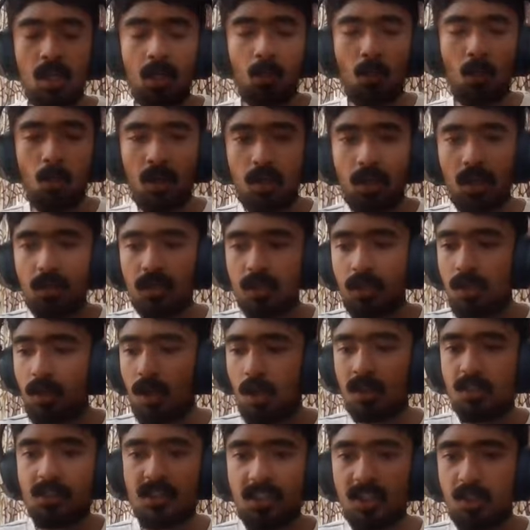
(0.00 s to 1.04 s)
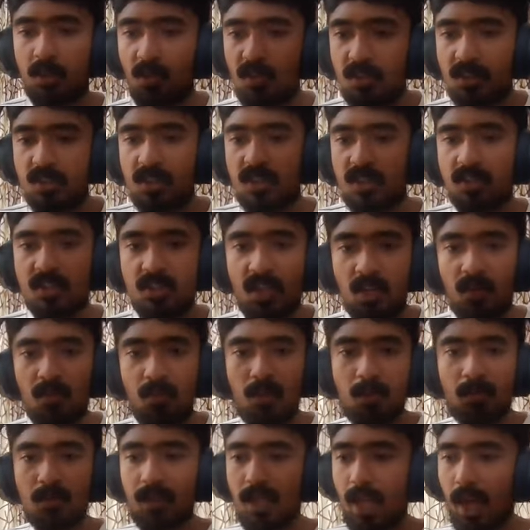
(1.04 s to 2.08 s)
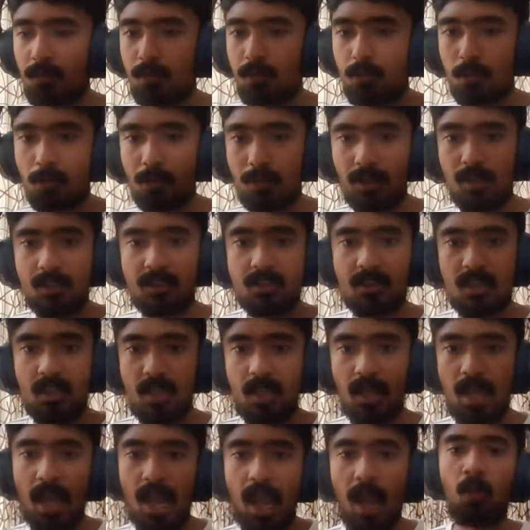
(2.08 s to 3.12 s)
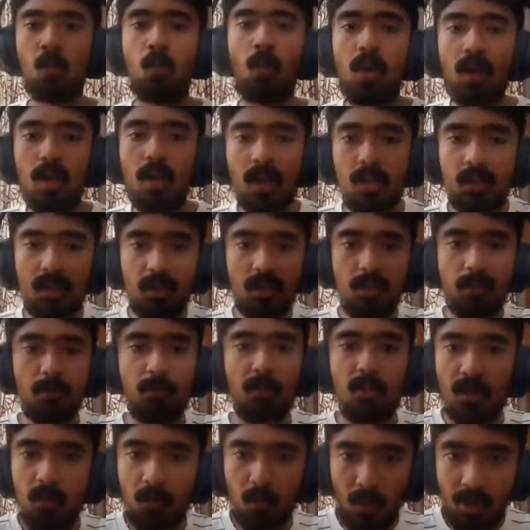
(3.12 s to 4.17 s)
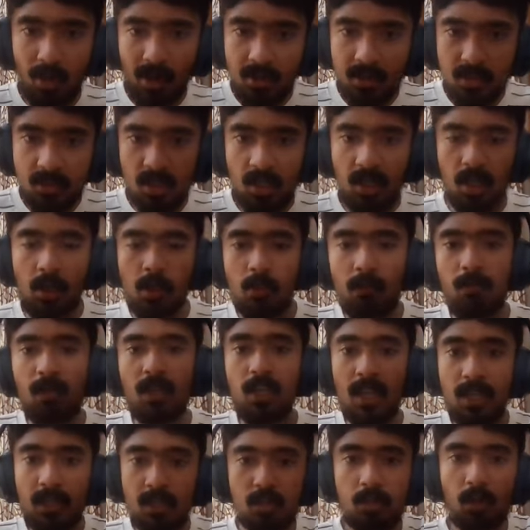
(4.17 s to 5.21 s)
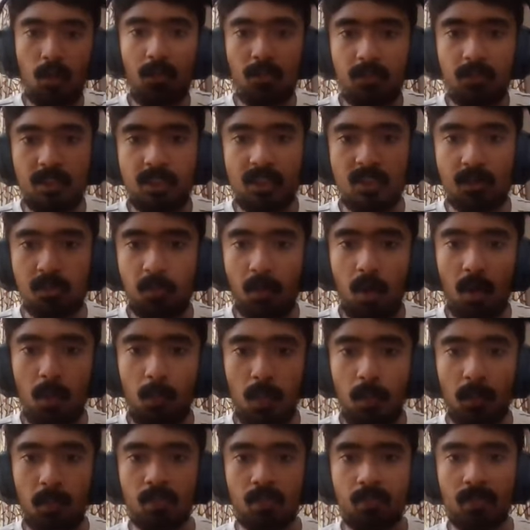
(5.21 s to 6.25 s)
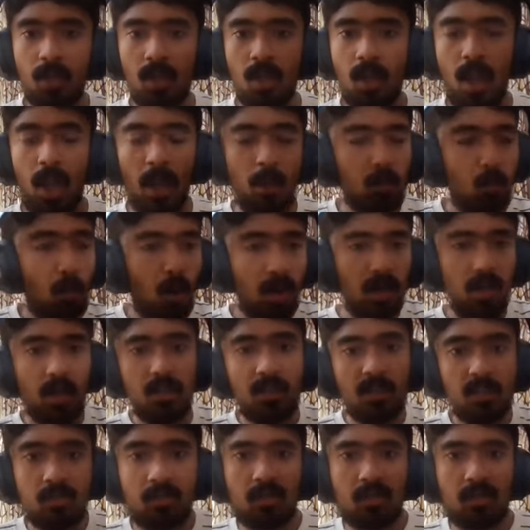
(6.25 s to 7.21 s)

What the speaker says: what are the consequences that we will have to face, and what are the different ways we can solve this problem, and what are the